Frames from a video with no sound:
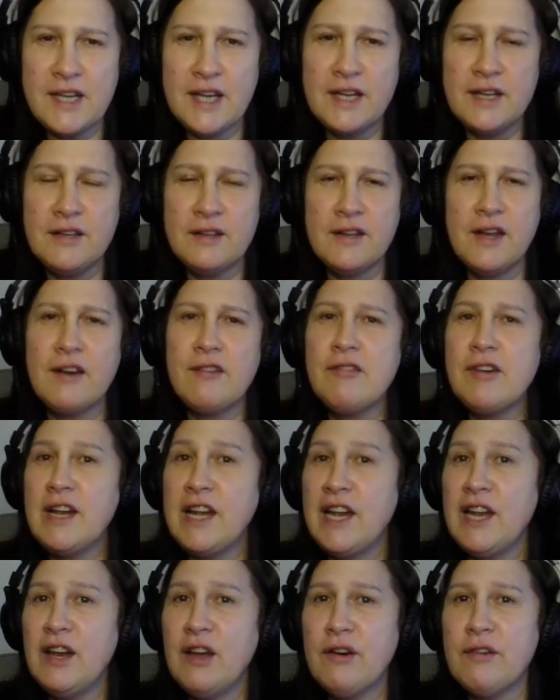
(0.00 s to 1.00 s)
I
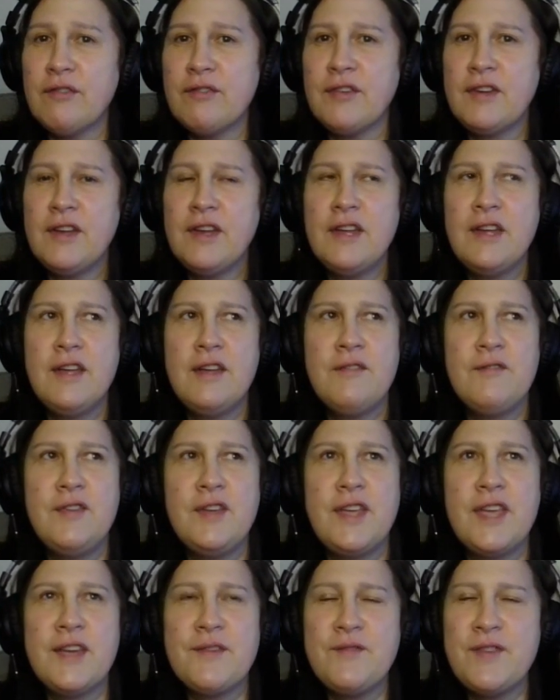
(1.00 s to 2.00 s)
really love
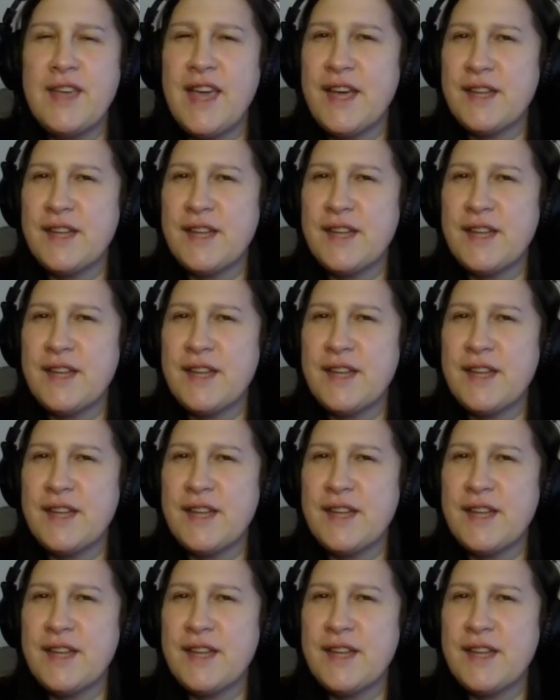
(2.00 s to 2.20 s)
the